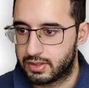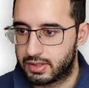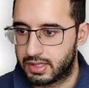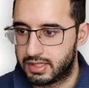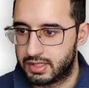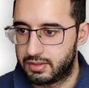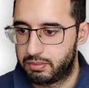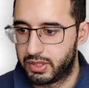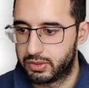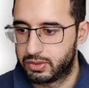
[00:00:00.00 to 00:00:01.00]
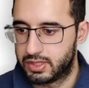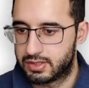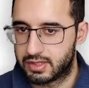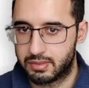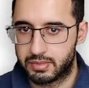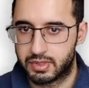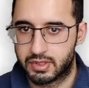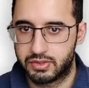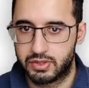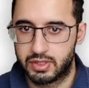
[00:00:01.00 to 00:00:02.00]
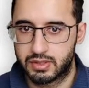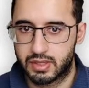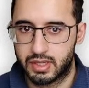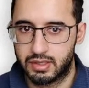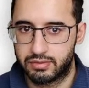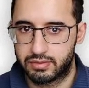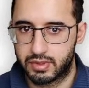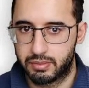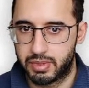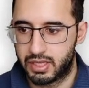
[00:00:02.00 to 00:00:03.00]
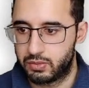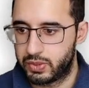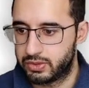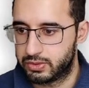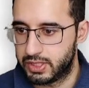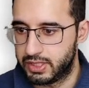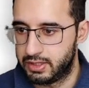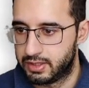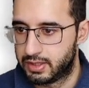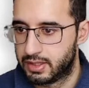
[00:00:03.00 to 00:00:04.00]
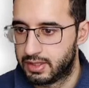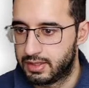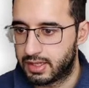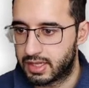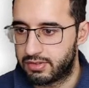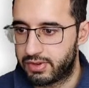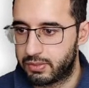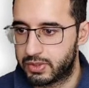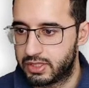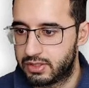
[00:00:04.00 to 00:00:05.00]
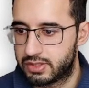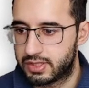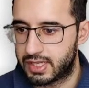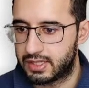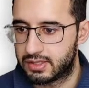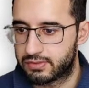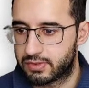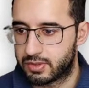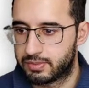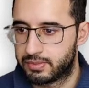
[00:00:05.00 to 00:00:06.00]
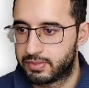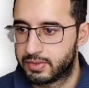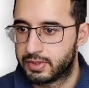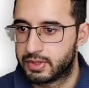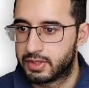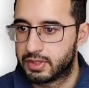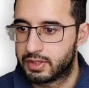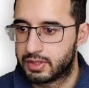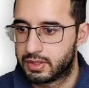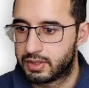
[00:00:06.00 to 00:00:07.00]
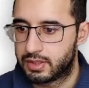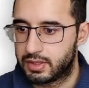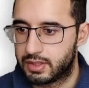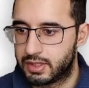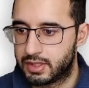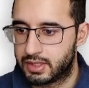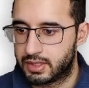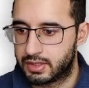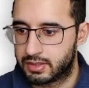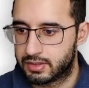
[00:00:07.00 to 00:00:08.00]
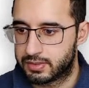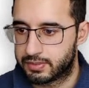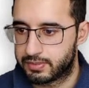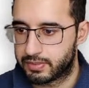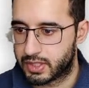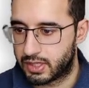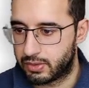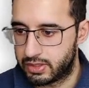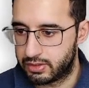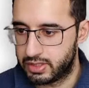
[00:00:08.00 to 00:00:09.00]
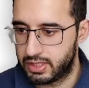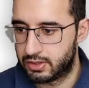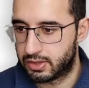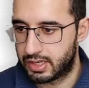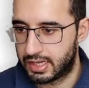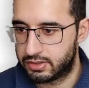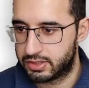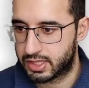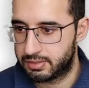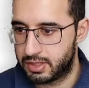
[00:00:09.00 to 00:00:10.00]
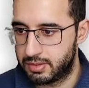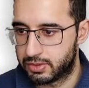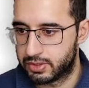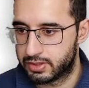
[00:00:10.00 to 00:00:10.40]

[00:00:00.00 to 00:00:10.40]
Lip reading: and then build this up, because it's kind of a bit unwieldy. Like if I wanted to set this from oh, I don't need not allowed time anymore,